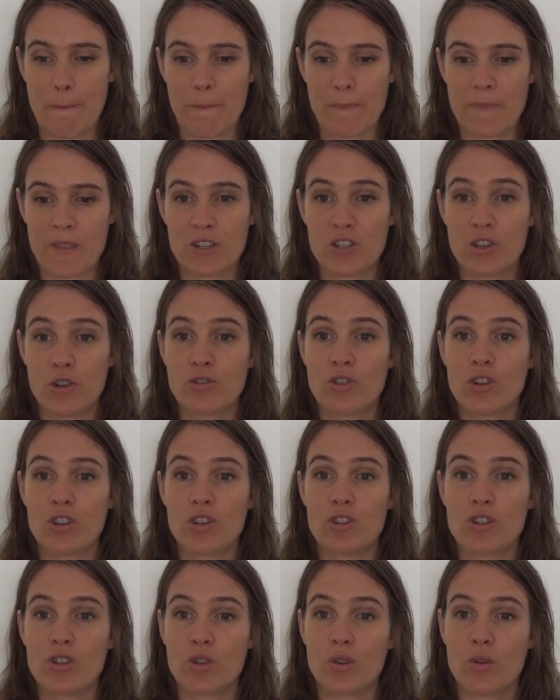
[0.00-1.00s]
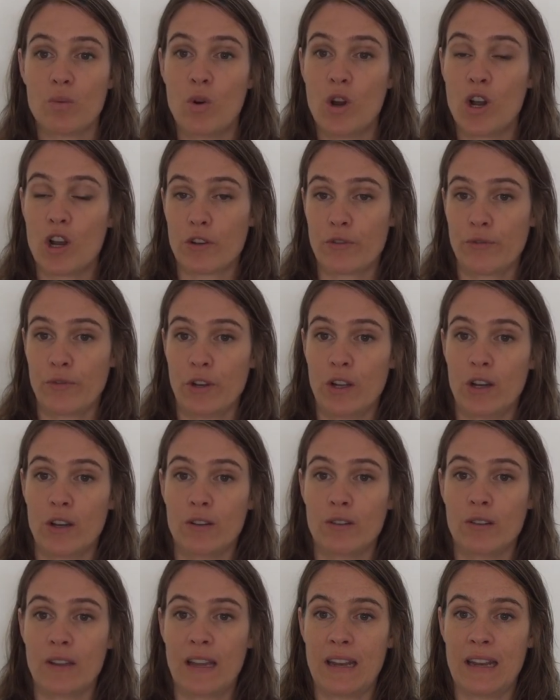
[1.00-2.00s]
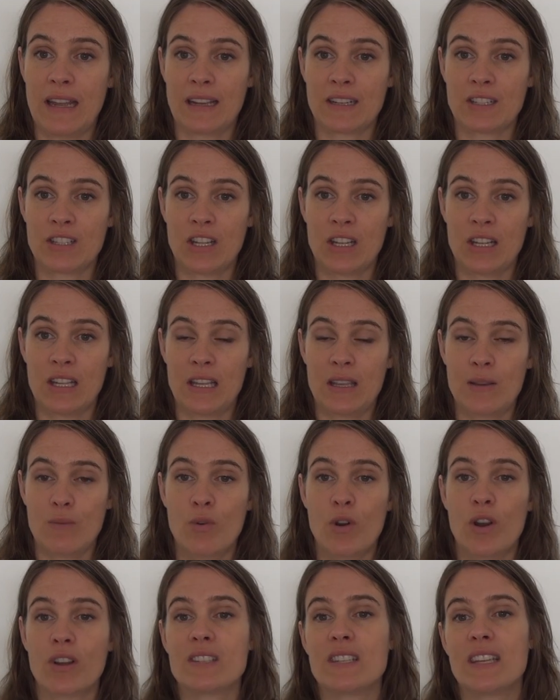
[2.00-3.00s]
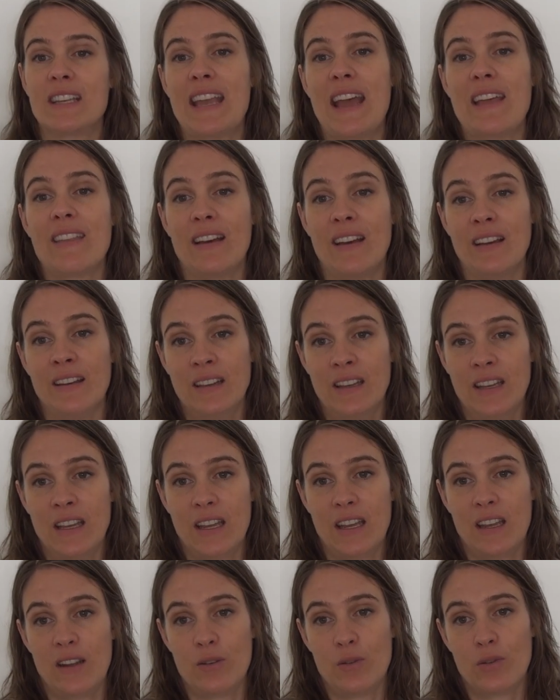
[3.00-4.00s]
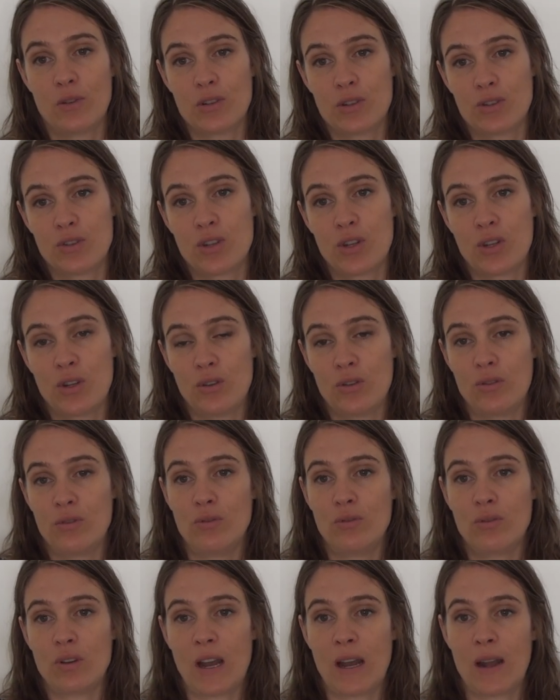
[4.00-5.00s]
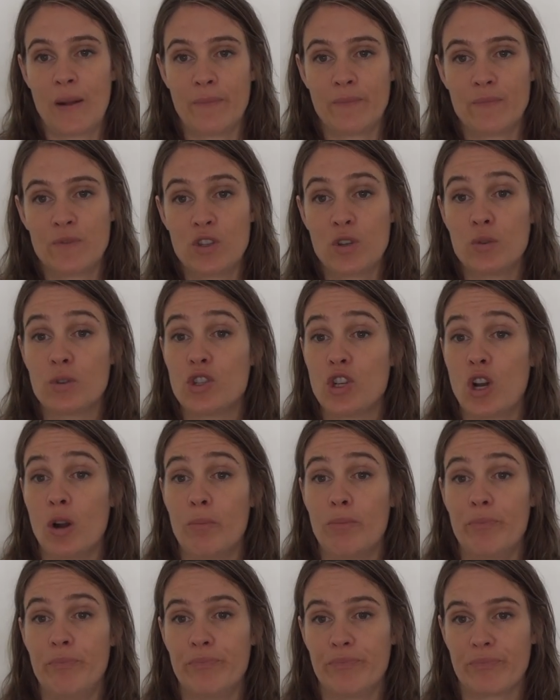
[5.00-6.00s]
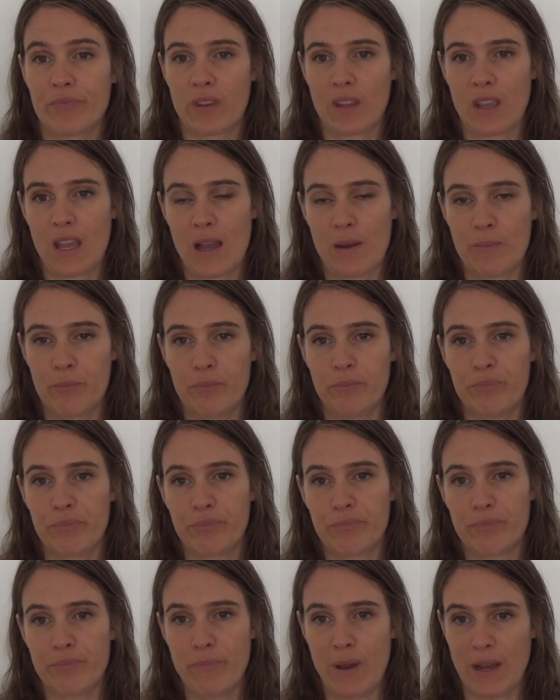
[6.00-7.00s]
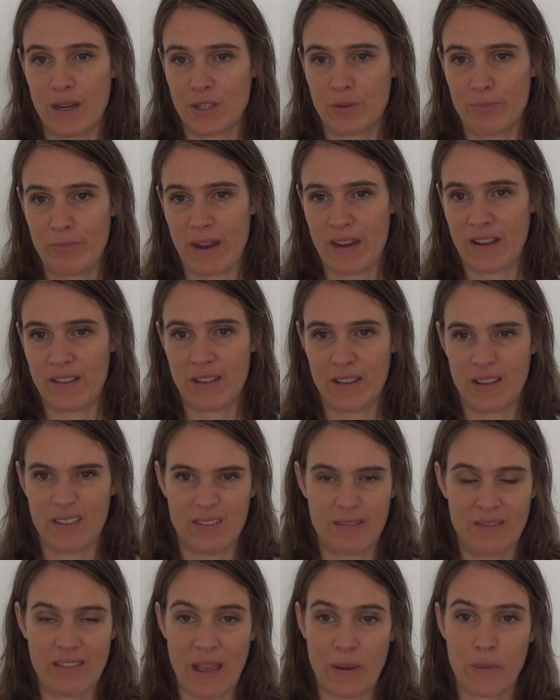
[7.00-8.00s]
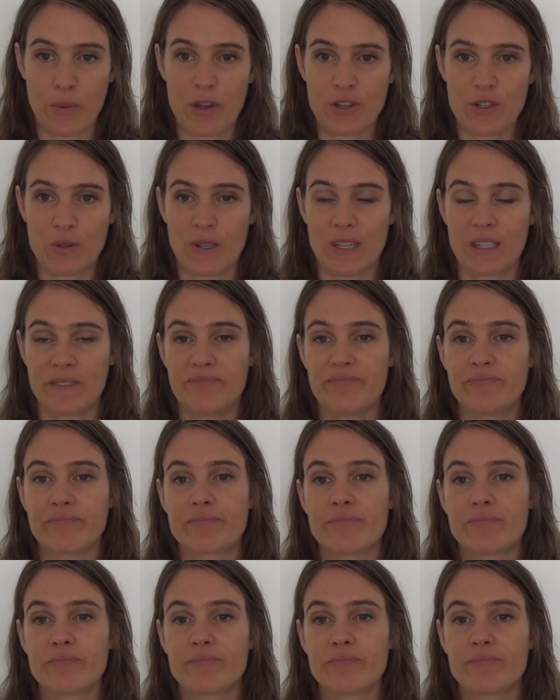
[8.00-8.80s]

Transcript: the children could do a workflow and actually work together in order to do a job much better than they were doing it.